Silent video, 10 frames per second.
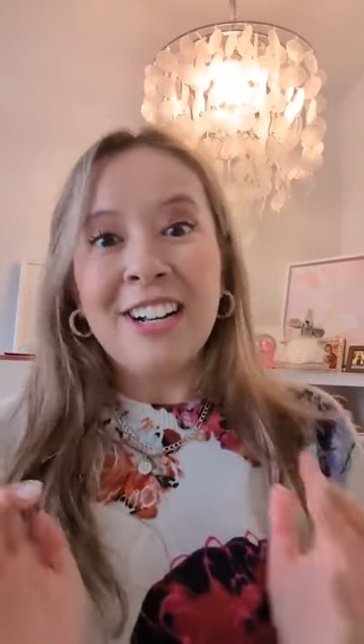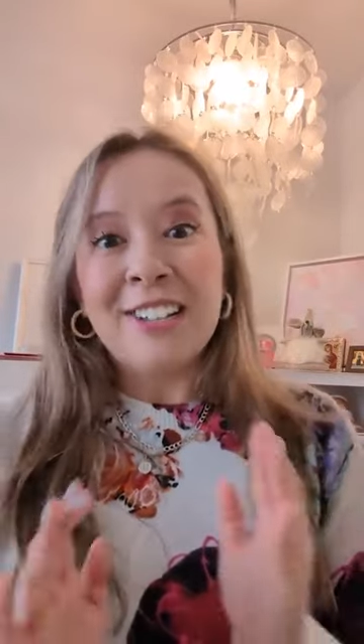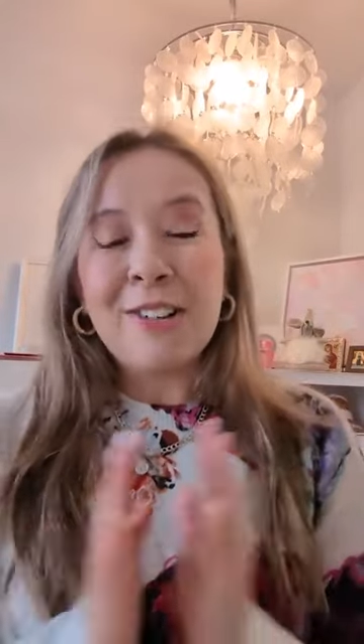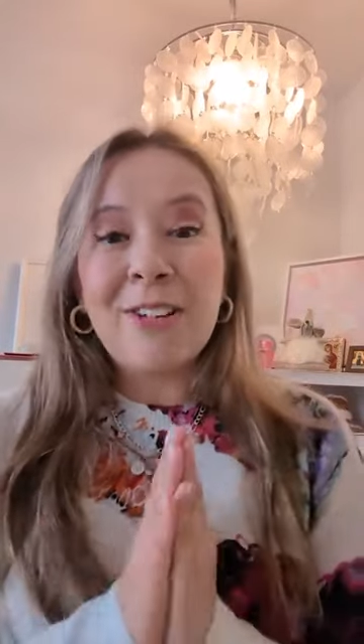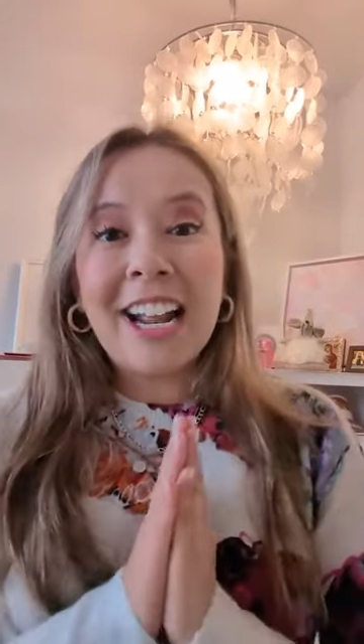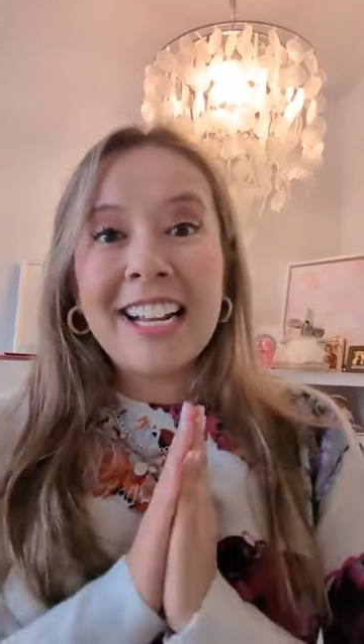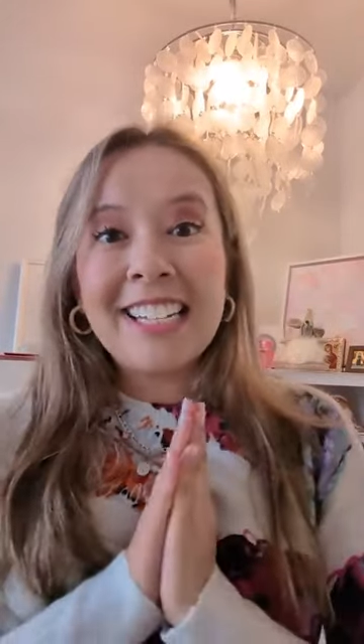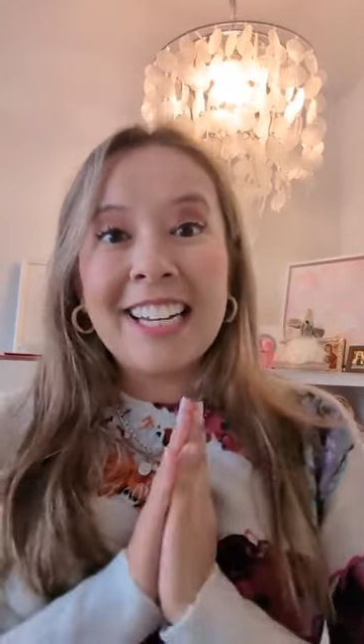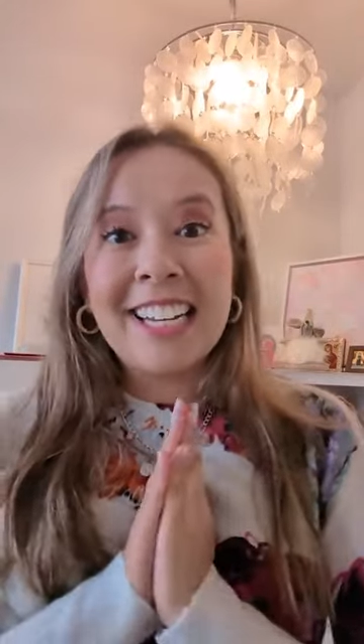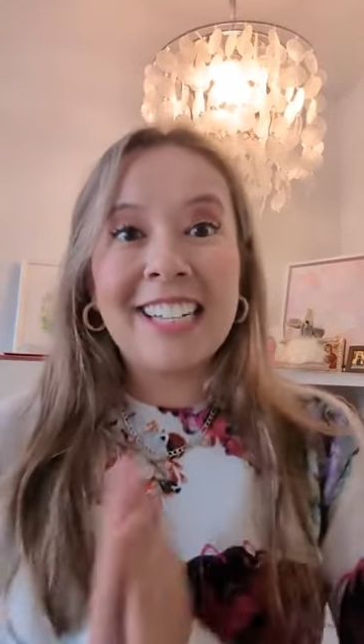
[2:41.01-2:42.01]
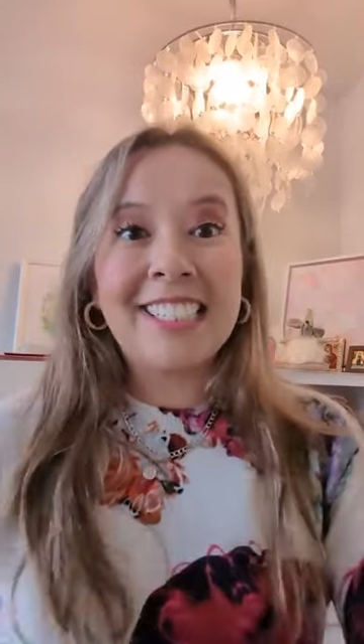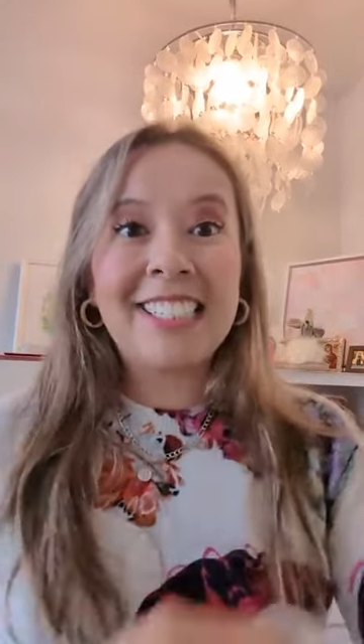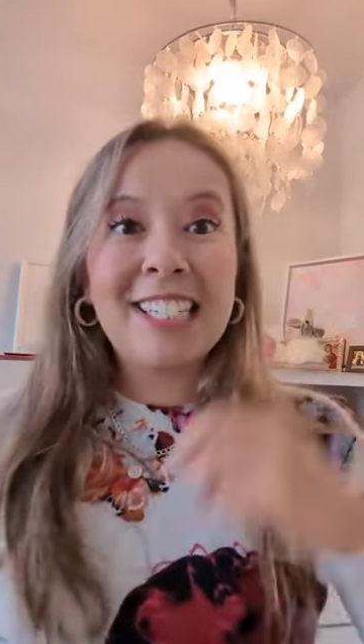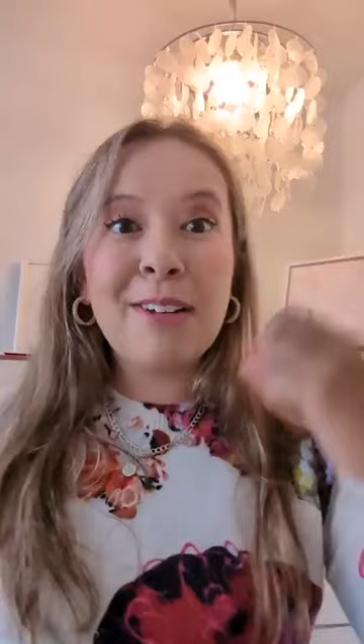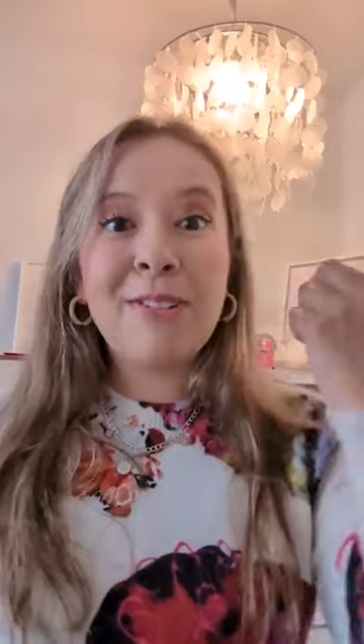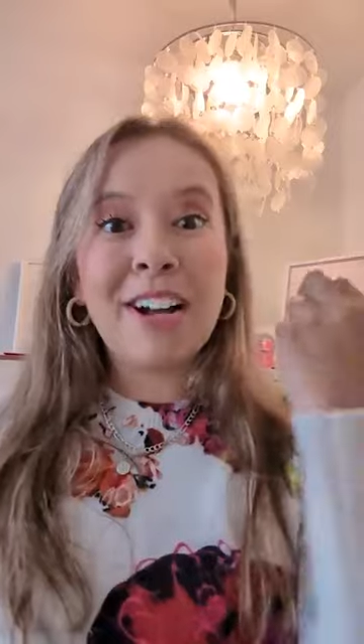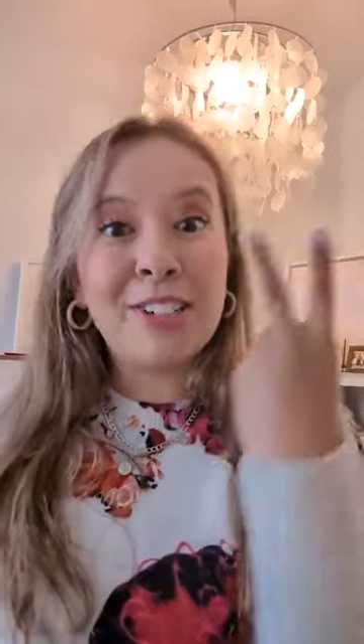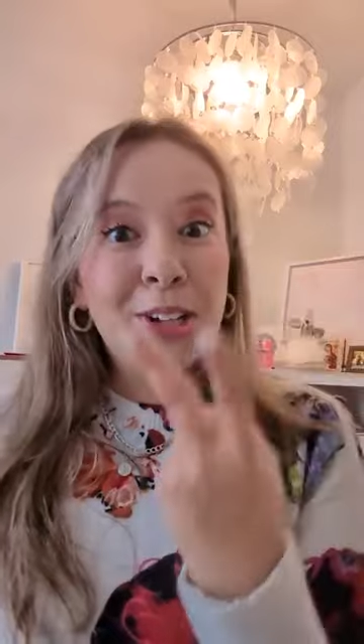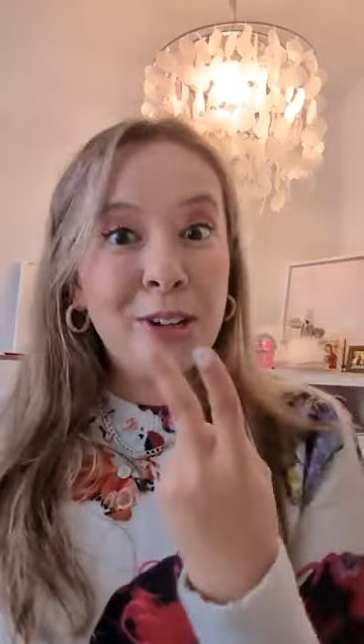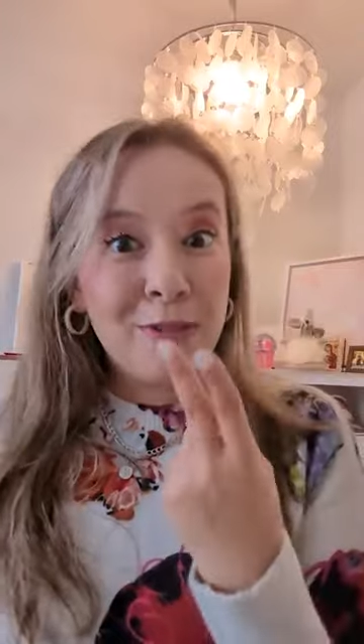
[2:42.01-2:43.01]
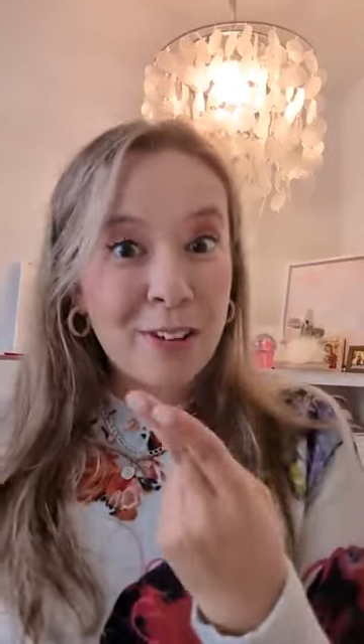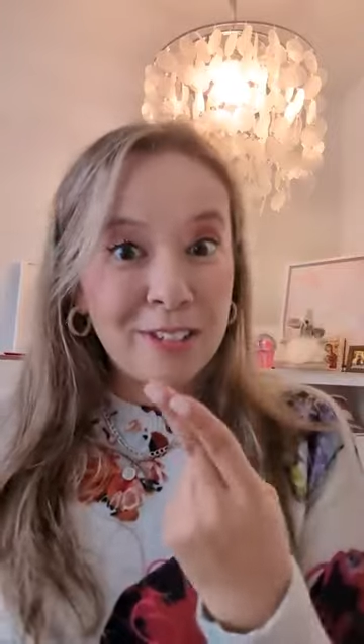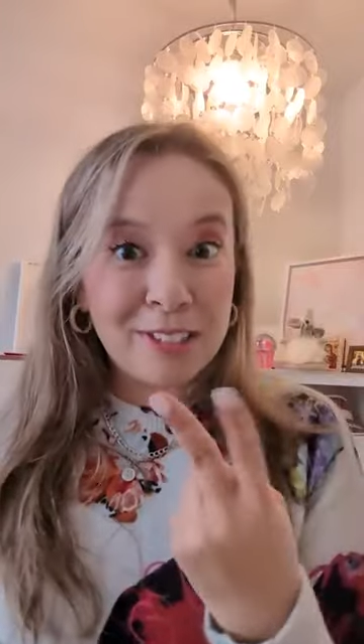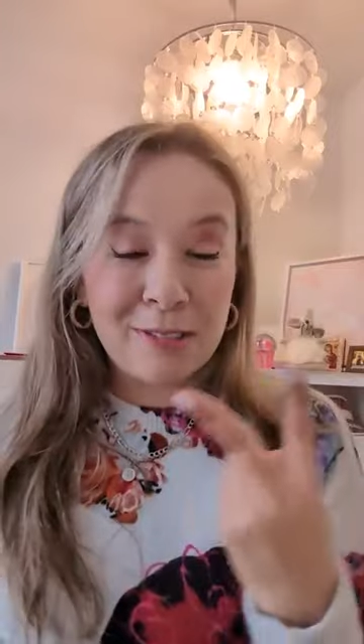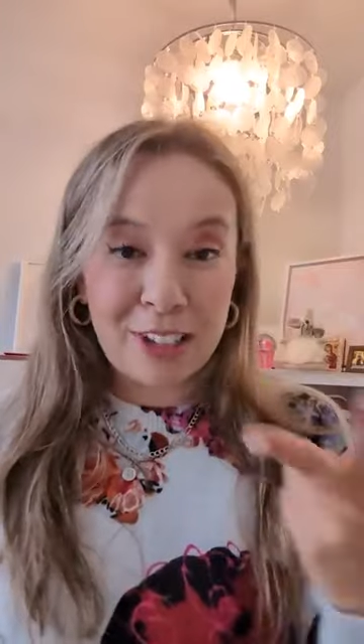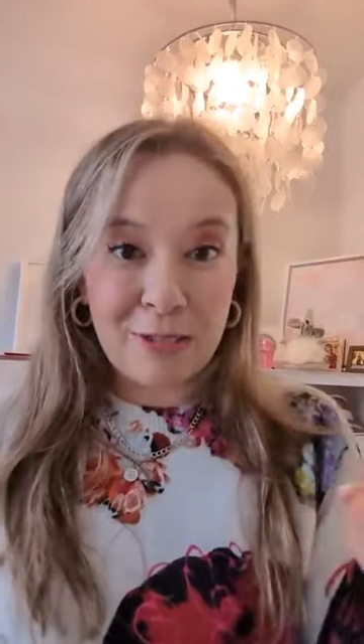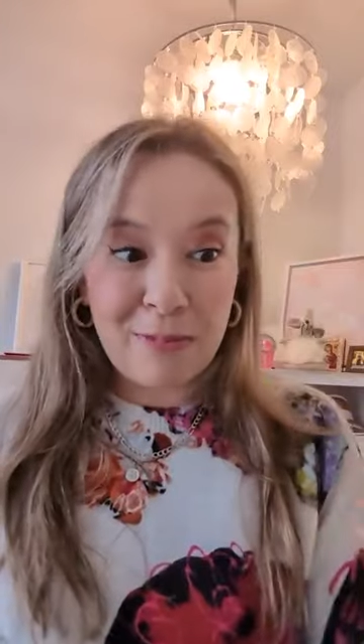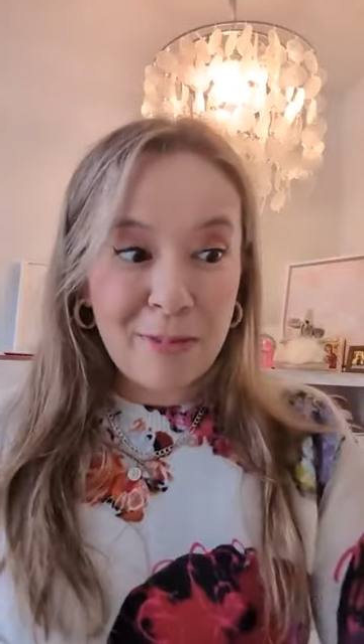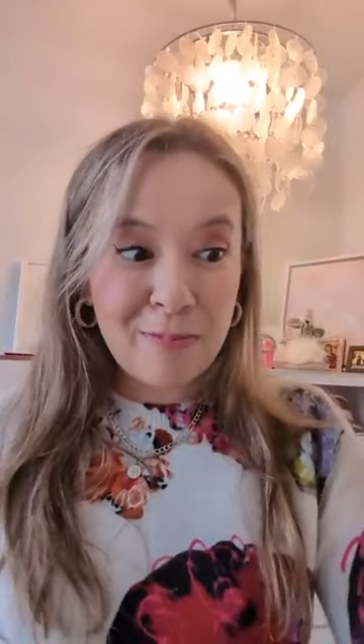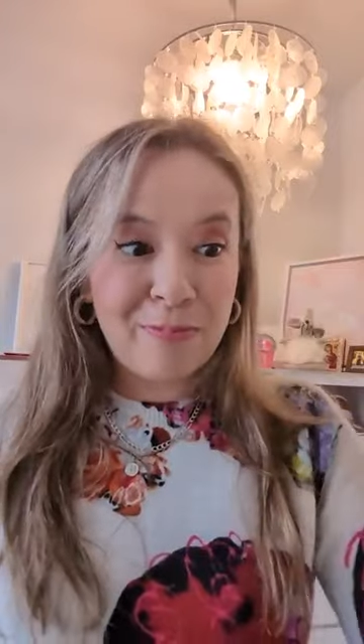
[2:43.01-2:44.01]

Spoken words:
So what I did is, since I brought two phones with me,